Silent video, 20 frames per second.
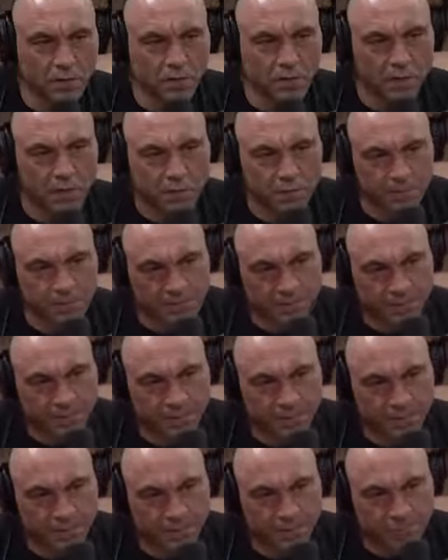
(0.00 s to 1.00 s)
a
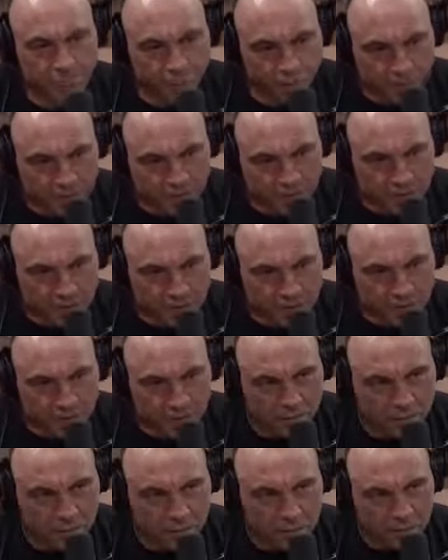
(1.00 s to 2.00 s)
specific frequency will
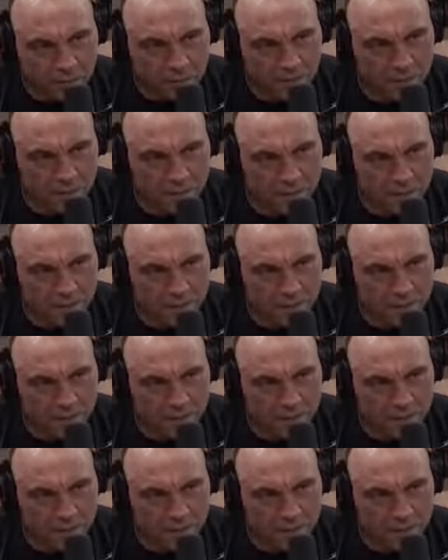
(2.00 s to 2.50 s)
go through this.